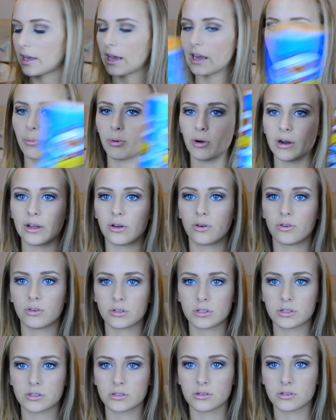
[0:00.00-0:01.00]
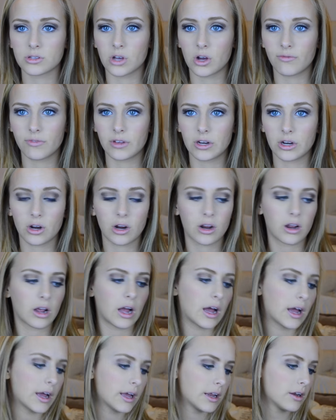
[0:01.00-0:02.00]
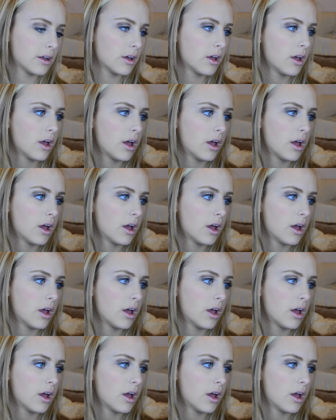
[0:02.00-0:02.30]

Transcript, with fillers: a can of Pringles, salt and vinegar kind.